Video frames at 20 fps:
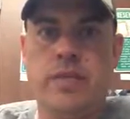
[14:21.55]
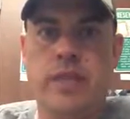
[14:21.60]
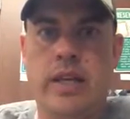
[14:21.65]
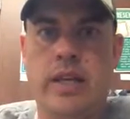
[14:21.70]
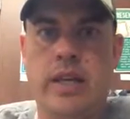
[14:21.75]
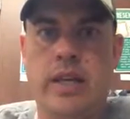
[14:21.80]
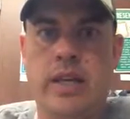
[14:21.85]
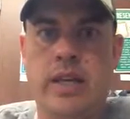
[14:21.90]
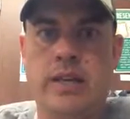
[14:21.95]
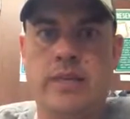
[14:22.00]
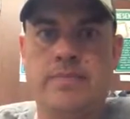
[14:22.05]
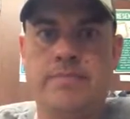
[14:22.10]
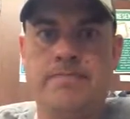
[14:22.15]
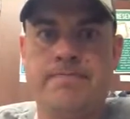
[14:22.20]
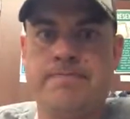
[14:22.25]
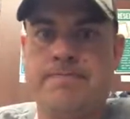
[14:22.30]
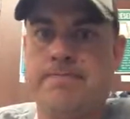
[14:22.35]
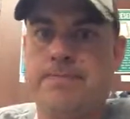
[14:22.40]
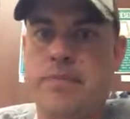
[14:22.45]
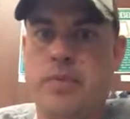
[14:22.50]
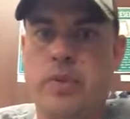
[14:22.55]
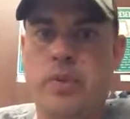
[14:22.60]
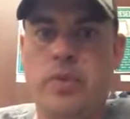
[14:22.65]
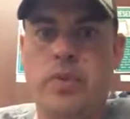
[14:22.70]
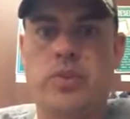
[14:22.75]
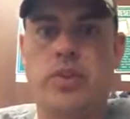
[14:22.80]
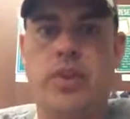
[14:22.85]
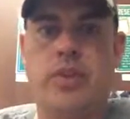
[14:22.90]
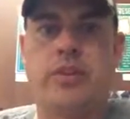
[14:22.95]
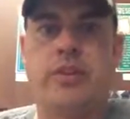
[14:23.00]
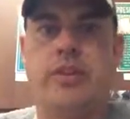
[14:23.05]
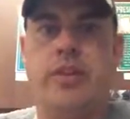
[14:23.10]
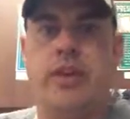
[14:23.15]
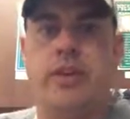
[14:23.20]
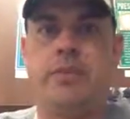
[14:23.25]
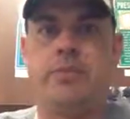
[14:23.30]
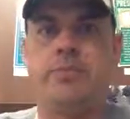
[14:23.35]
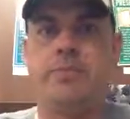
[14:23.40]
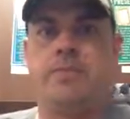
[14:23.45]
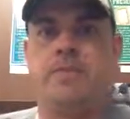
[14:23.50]
and we'll talk to you
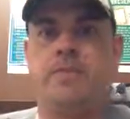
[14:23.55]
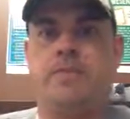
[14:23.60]
later.